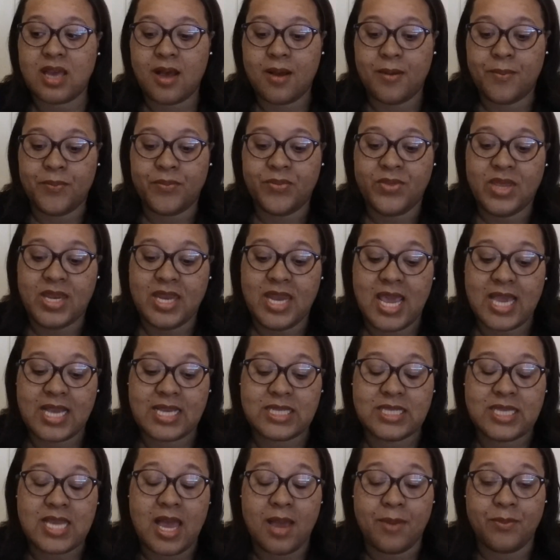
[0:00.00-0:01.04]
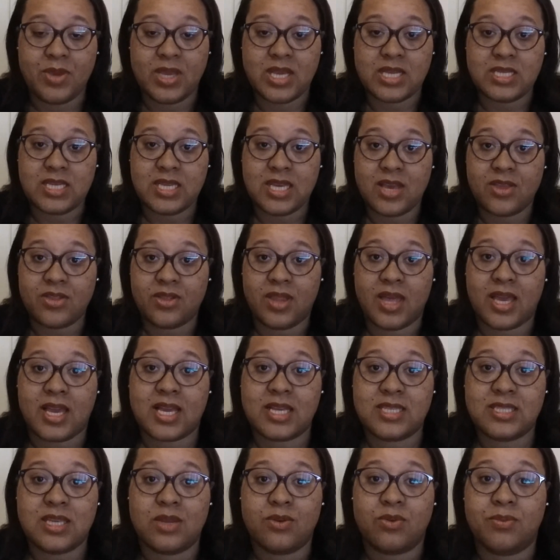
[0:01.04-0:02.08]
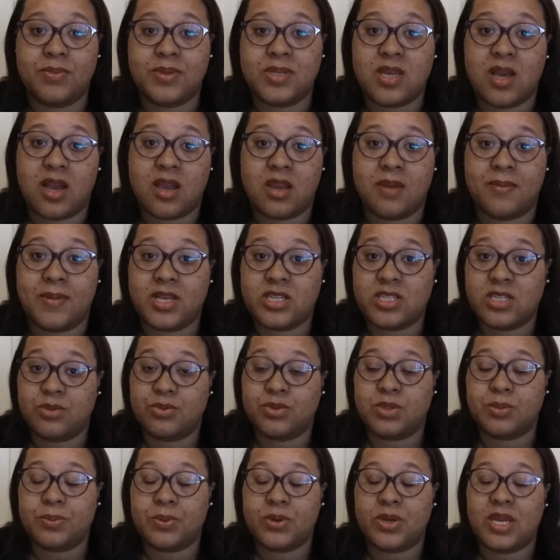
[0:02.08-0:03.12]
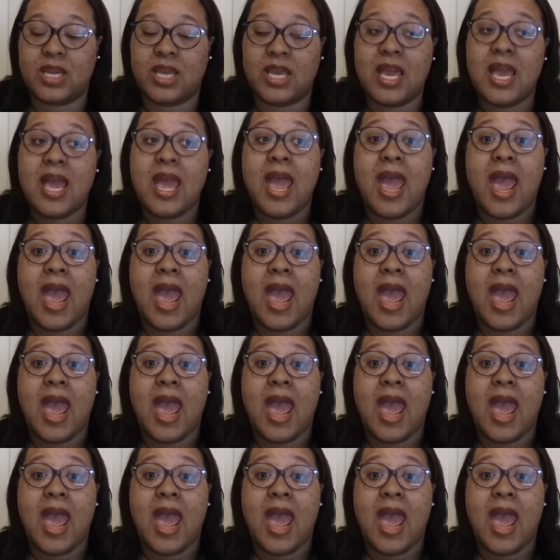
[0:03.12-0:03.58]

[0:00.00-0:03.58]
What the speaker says: The next time we get together, like I said, we'll be talking about She Was Pretty,